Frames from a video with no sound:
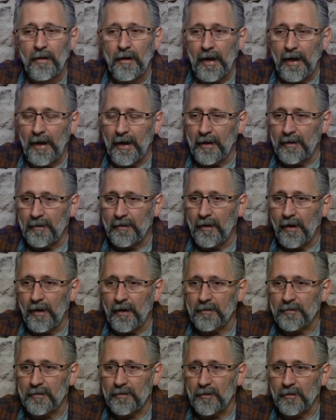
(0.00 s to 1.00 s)
And I
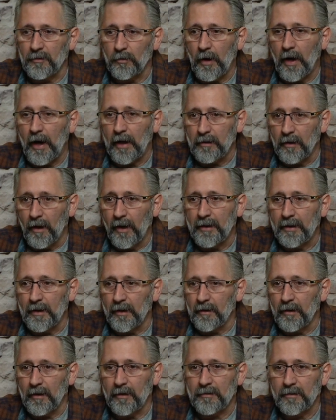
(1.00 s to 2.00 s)
says, well, I'd like it.